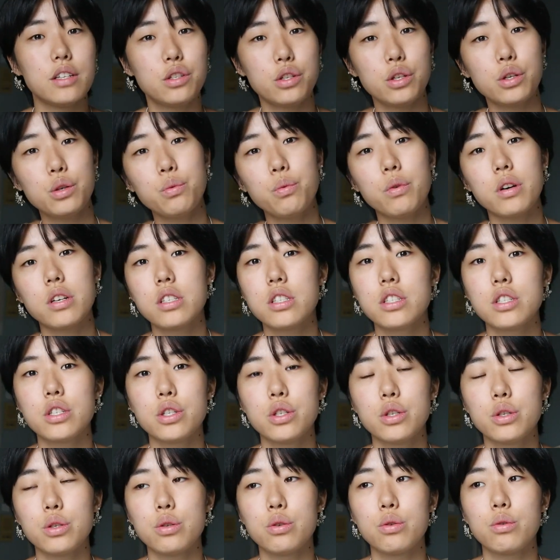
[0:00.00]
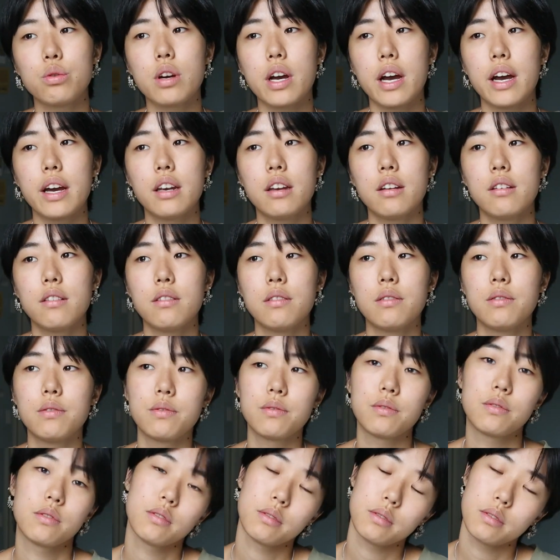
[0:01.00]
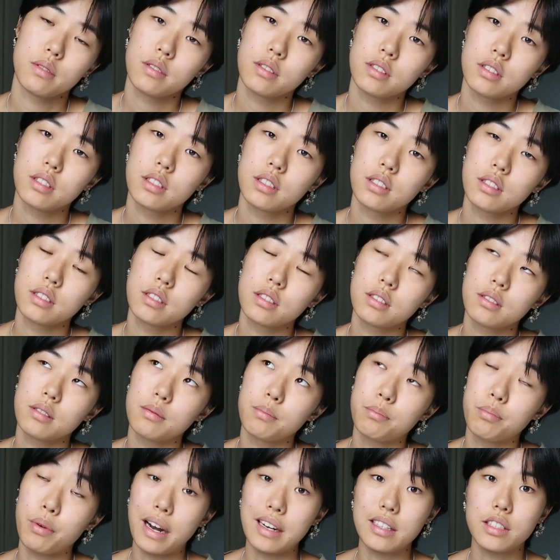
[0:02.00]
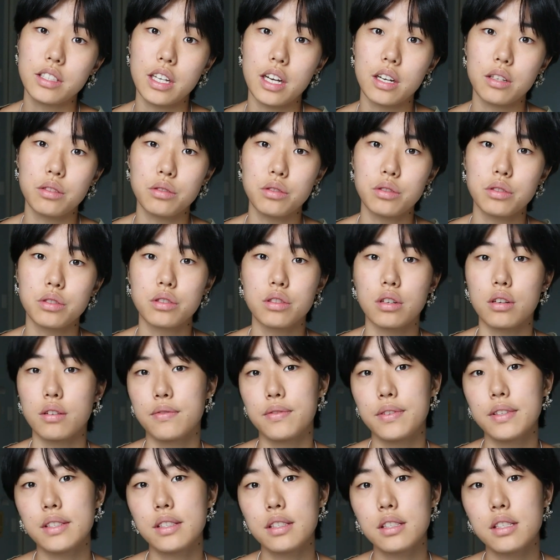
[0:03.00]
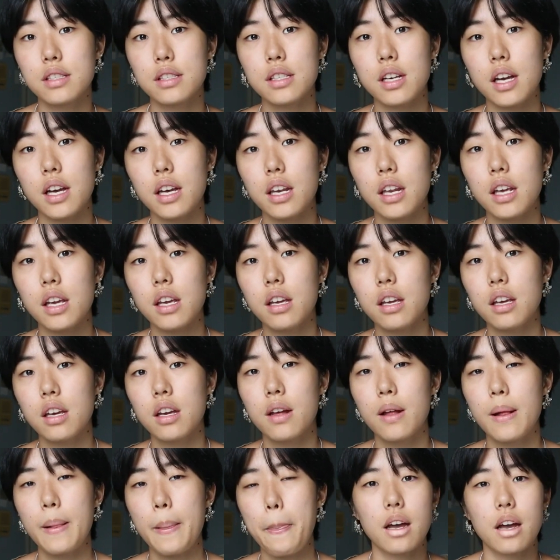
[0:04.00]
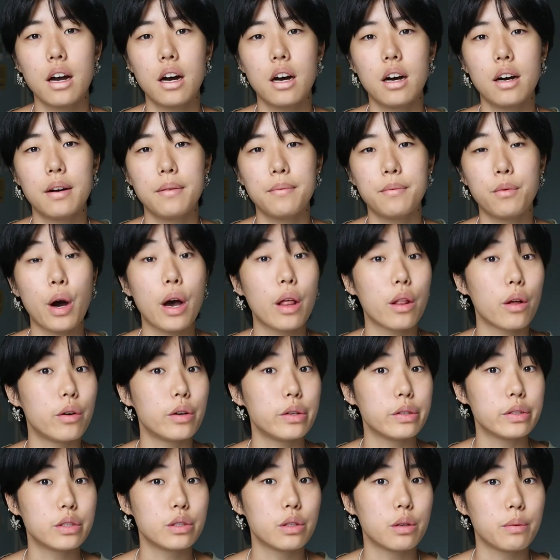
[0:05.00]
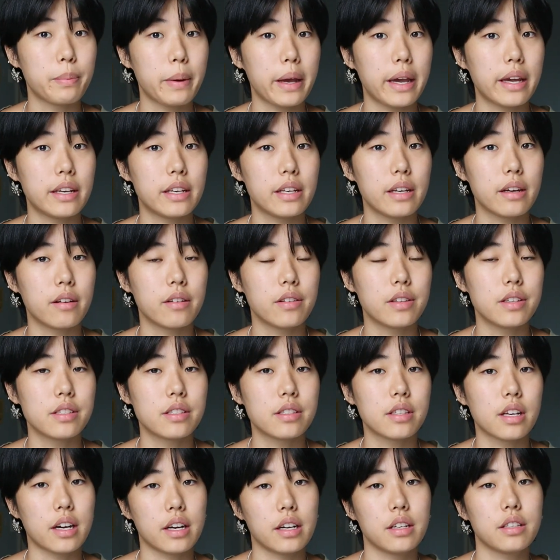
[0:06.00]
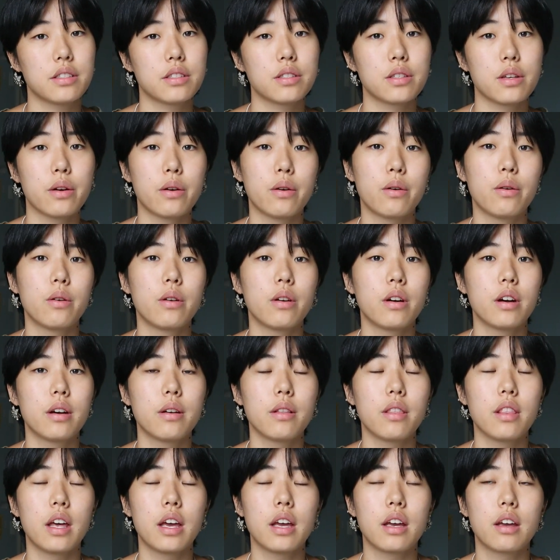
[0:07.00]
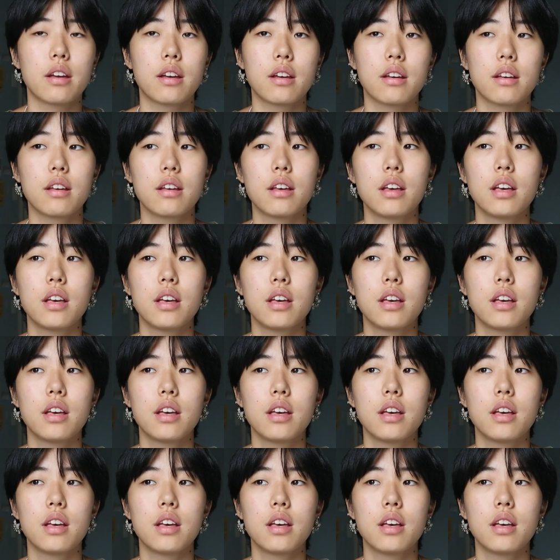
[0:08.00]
do want to kind of branch out to surface designing while also painting on the side. So like